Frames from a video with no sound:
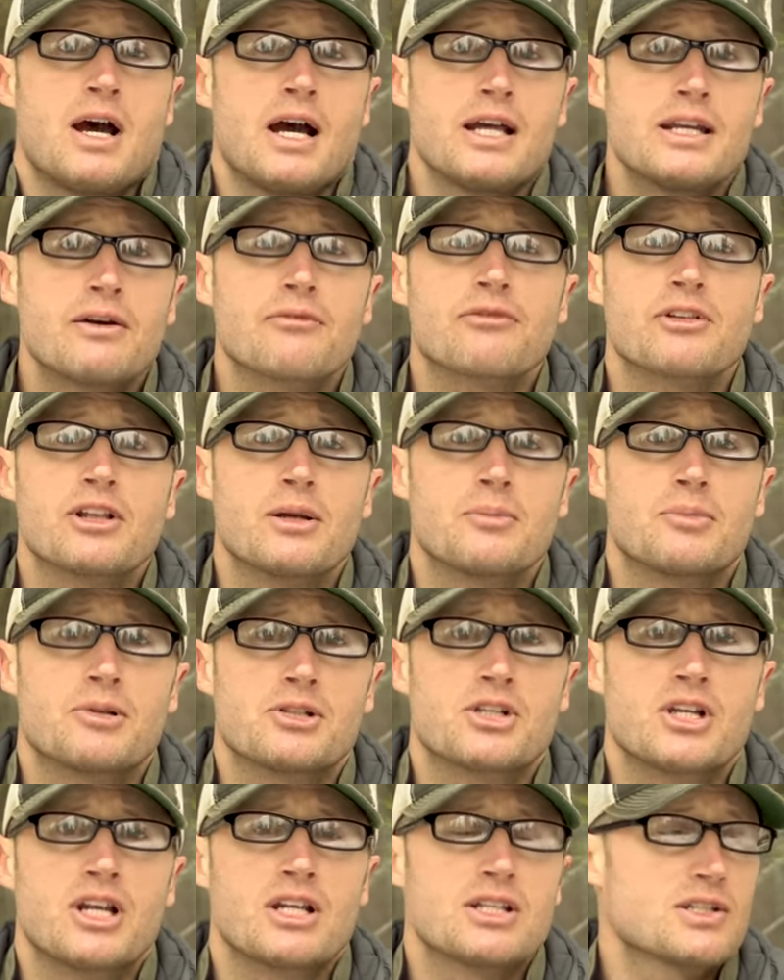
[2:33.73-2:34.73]
I definitely
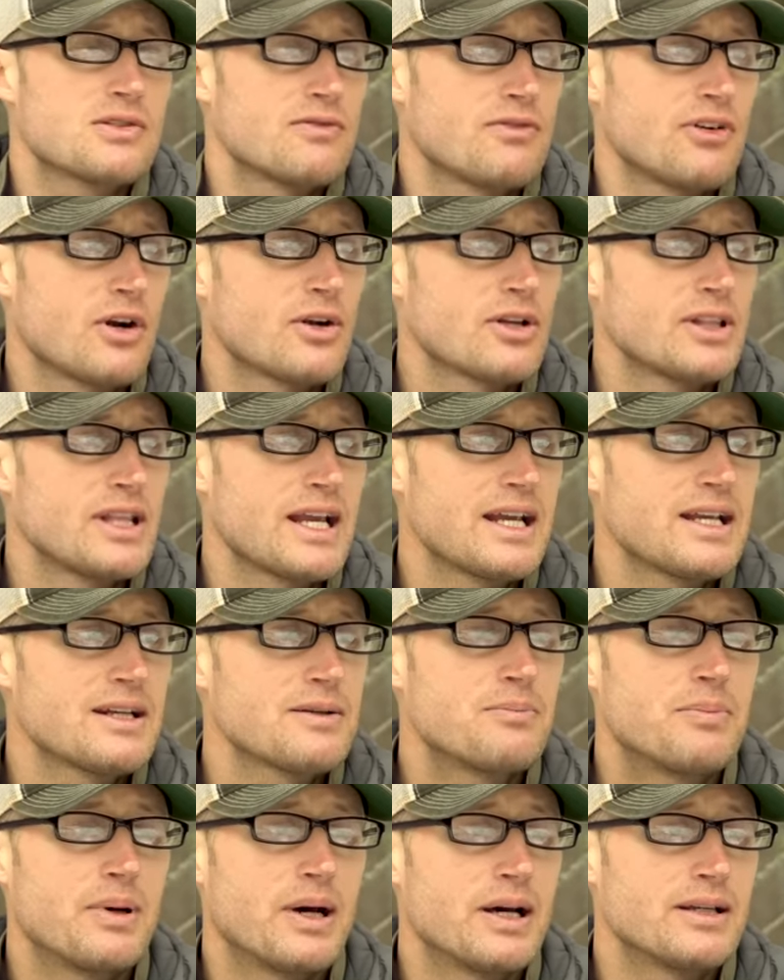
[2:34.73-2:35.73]
appreciate
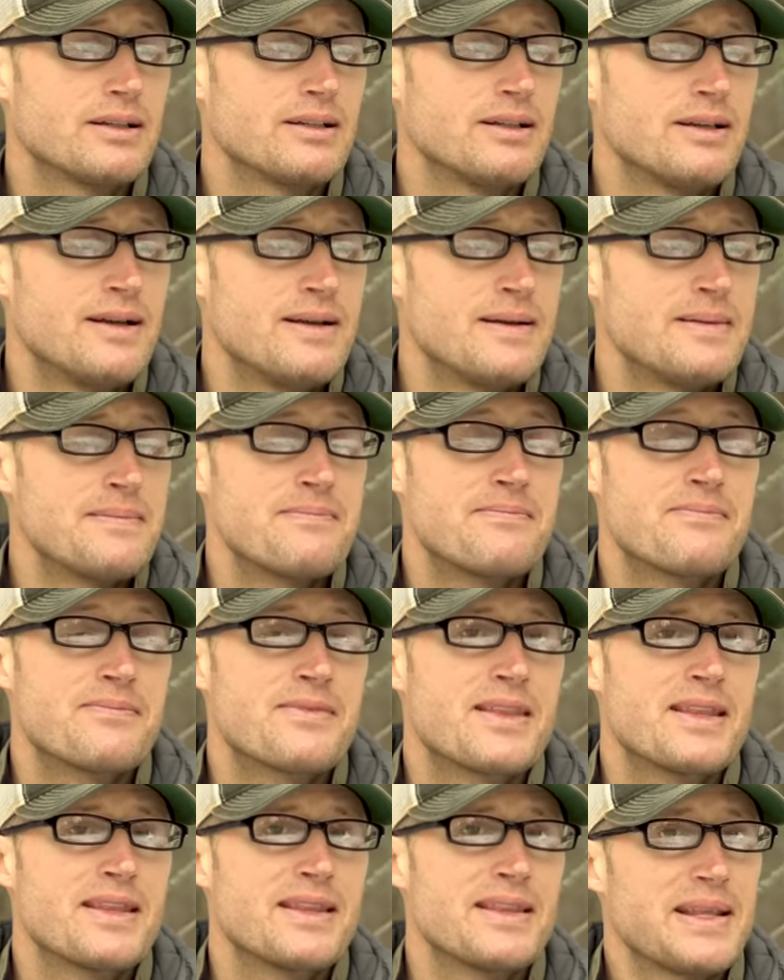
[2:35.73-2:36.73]
Safariland, but
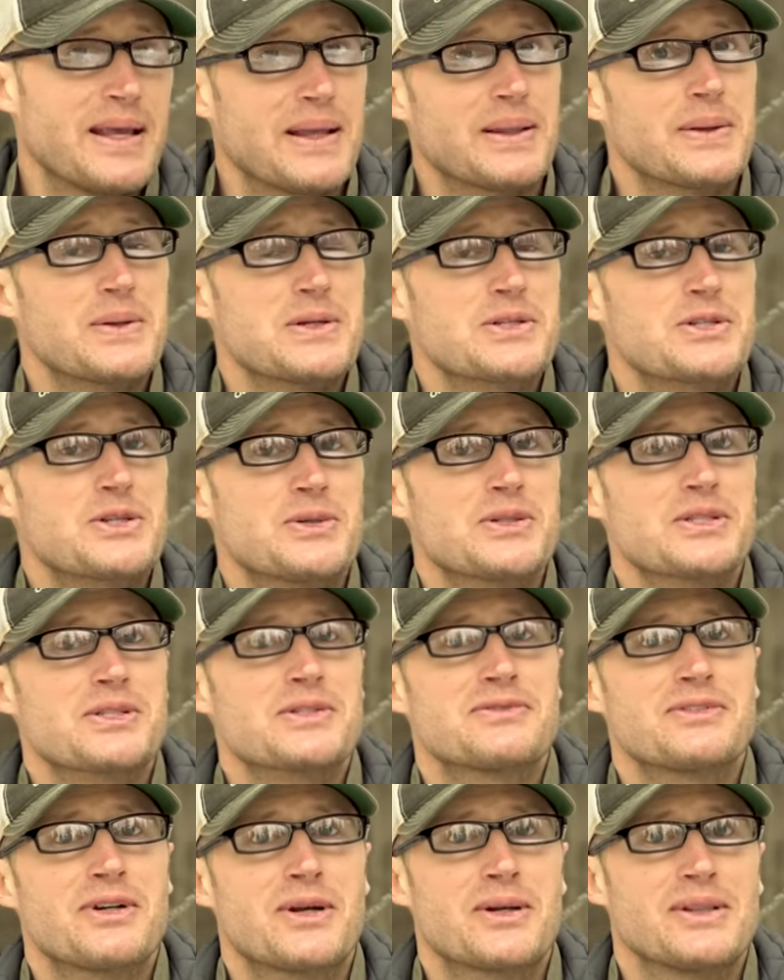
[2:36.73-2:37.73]
the other issue with
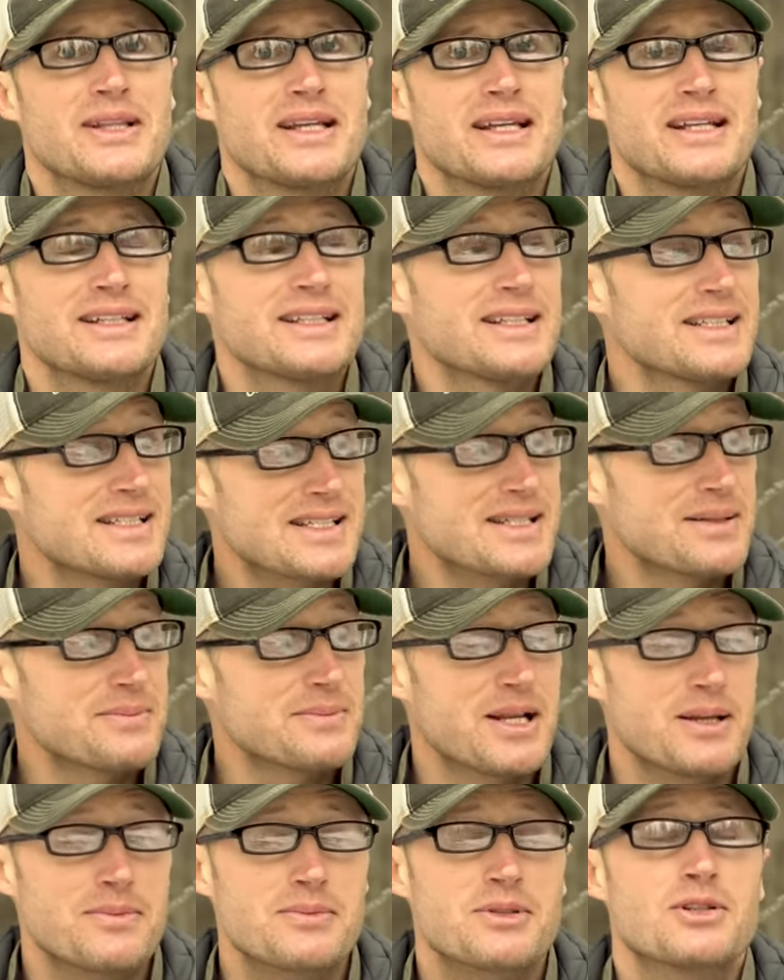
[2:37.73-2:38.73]
Safariland is
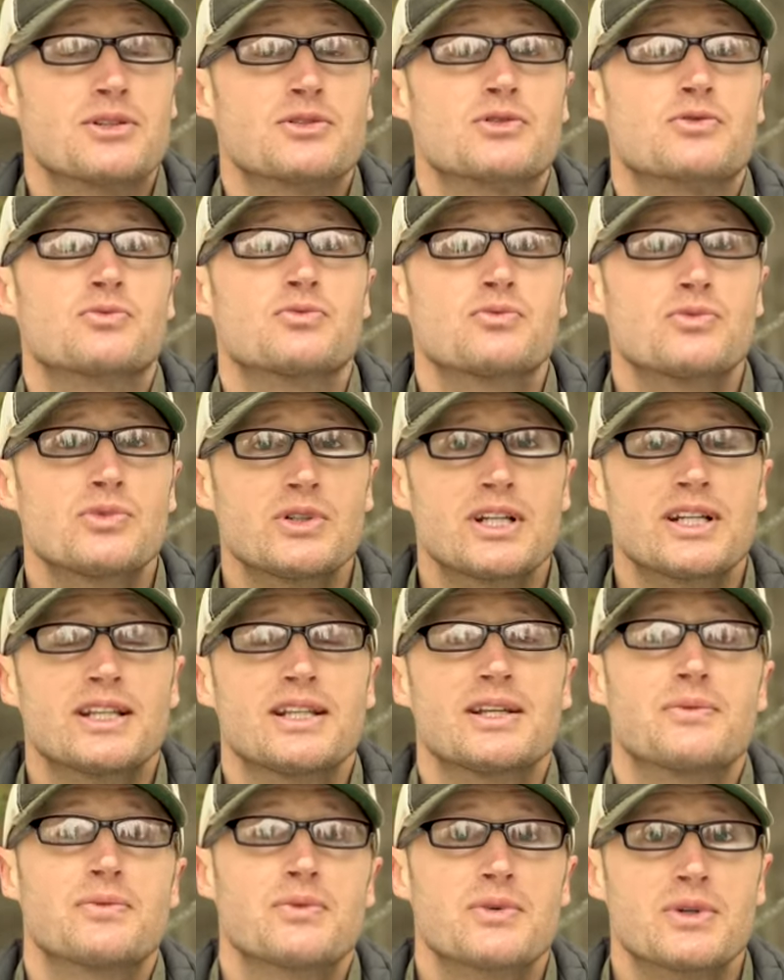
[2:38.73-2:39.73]
sometimes it is
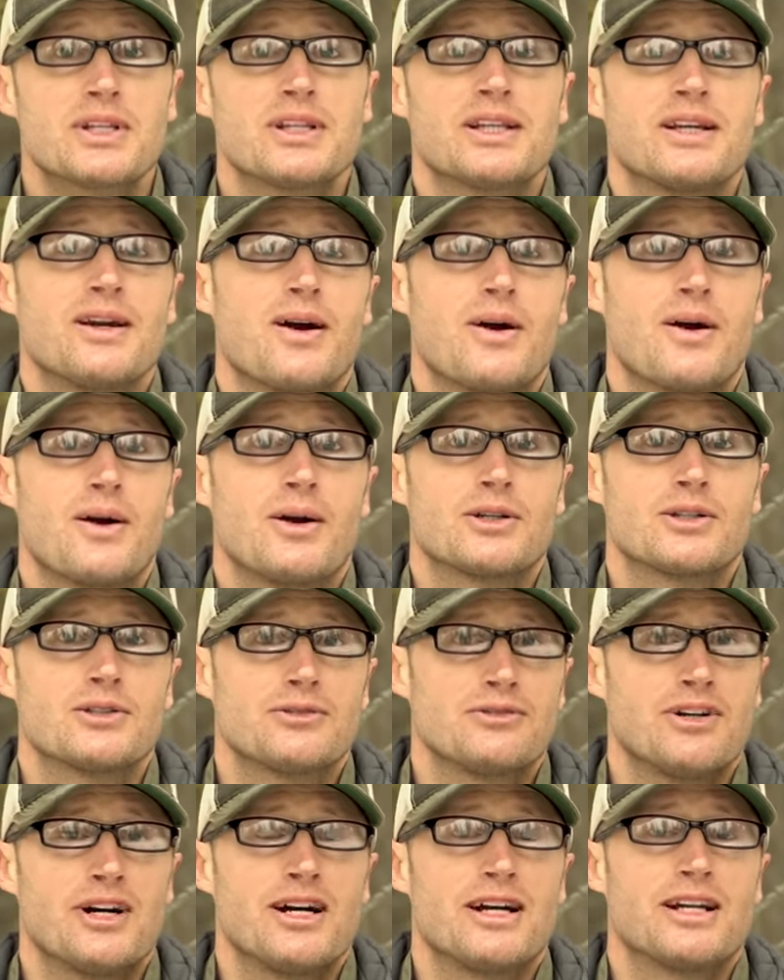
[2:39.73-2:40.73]
really, really hard
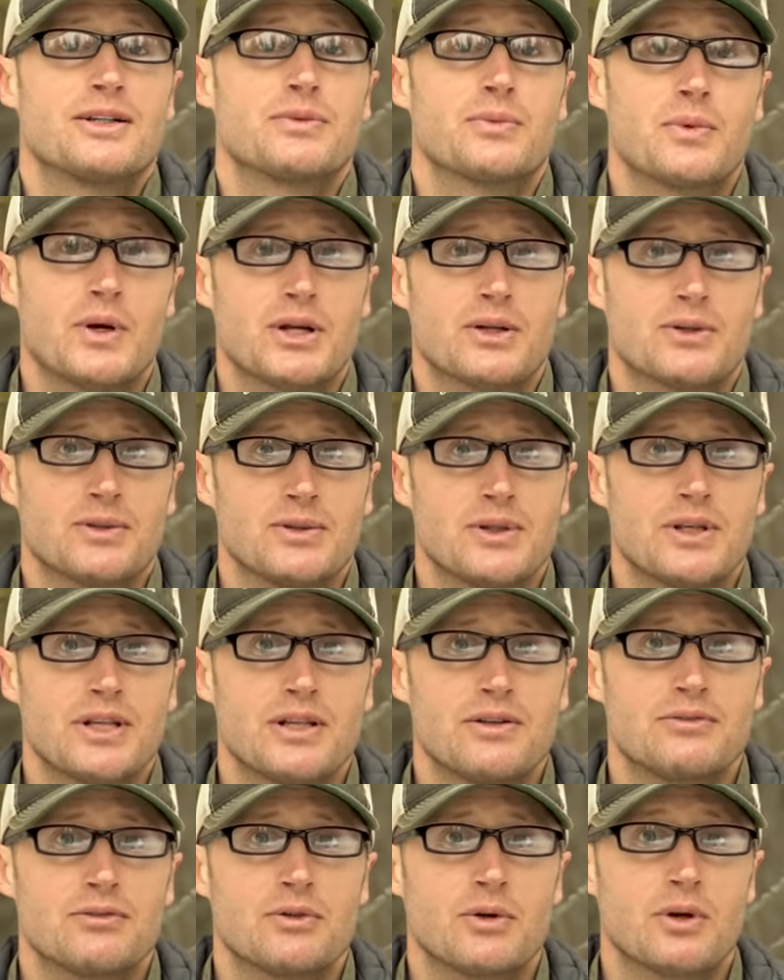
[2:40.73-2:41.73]
to find what you're
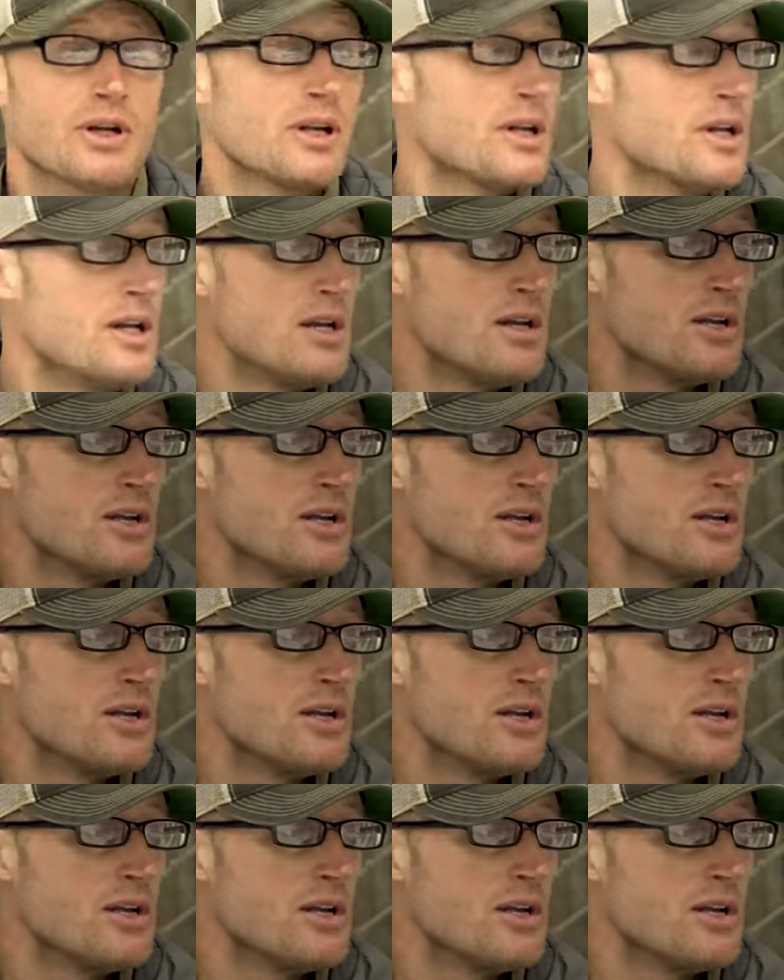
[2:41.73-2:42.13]
looking for.